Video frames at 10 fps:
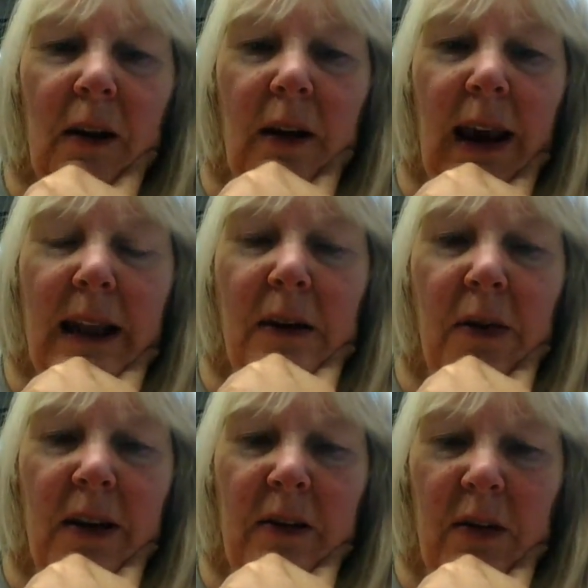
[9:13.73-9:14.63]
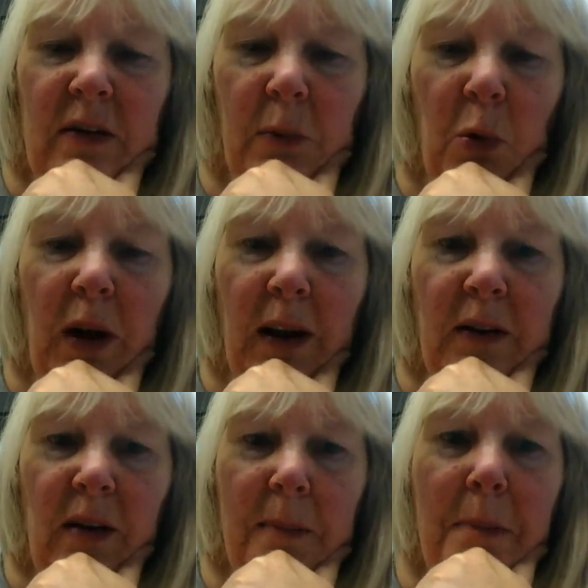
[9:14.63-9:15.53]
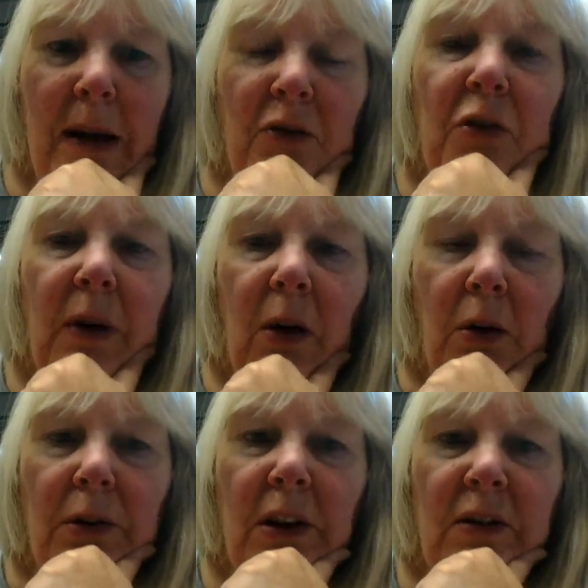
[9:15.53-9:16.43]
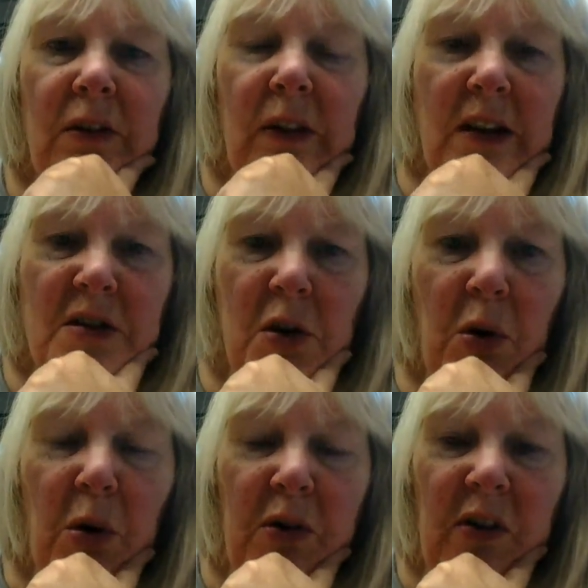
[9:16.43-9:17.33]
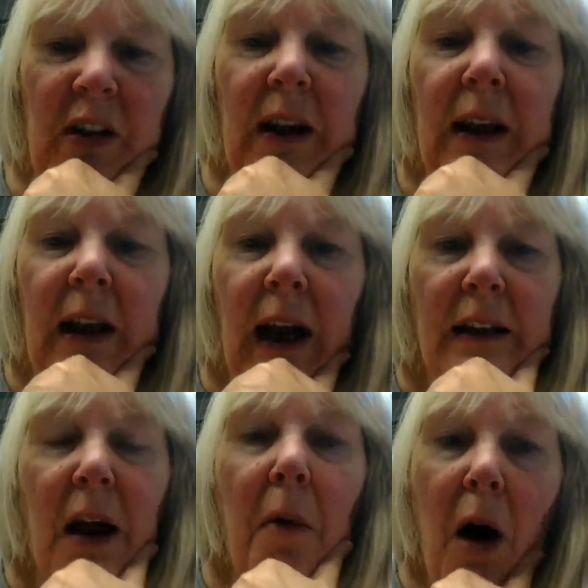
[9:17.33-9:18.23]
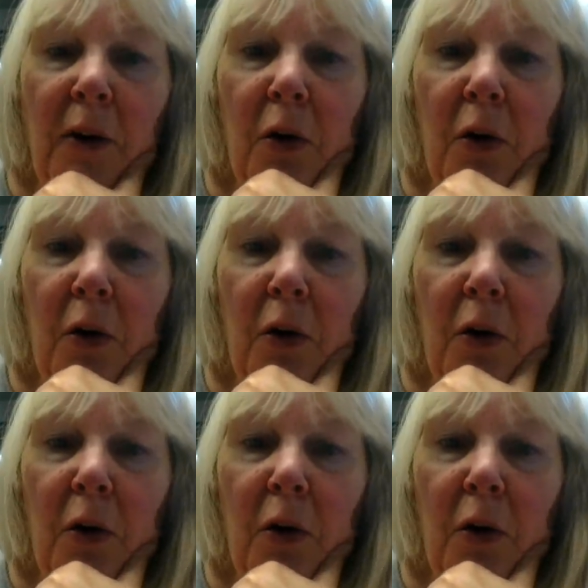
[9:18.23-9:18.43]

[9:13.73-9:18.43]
in this morning because I'm mentoring on this course, and there aren't an